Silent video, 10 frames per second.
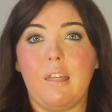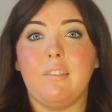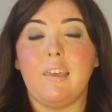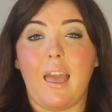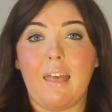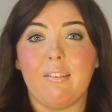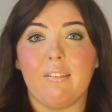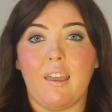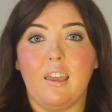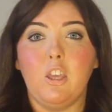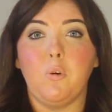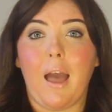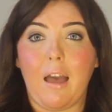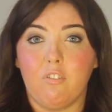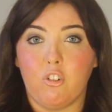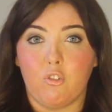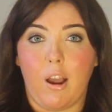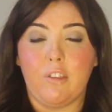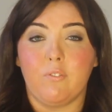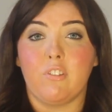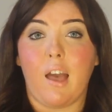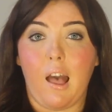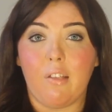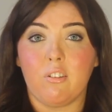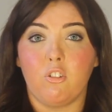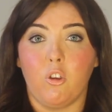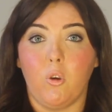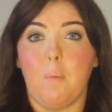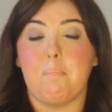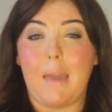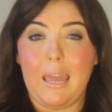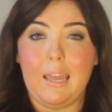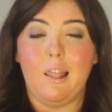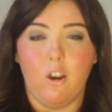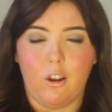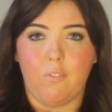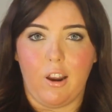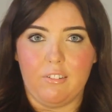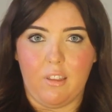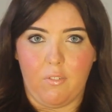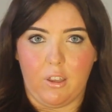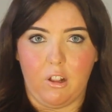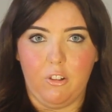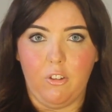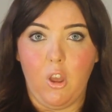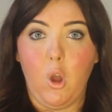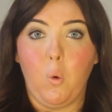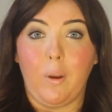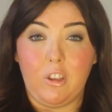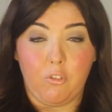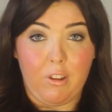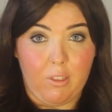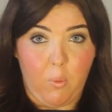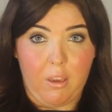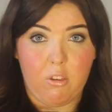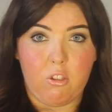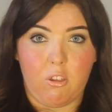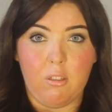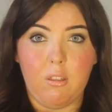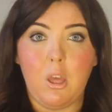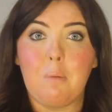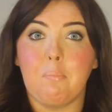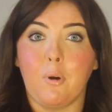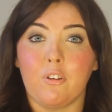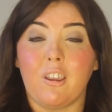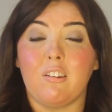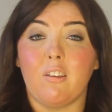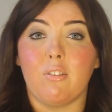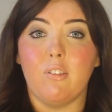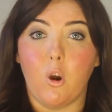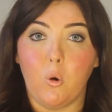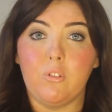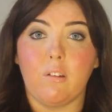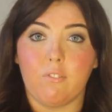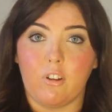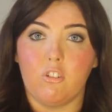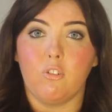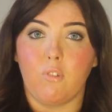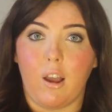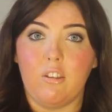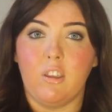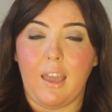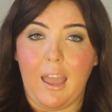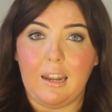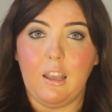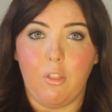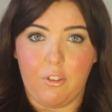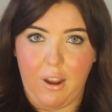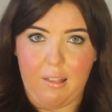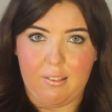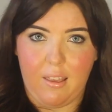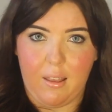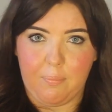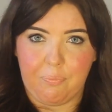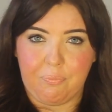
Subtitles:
The essay you have to write for Task 2 may look very difficult when you read the question, but it is no different to writing any other essay.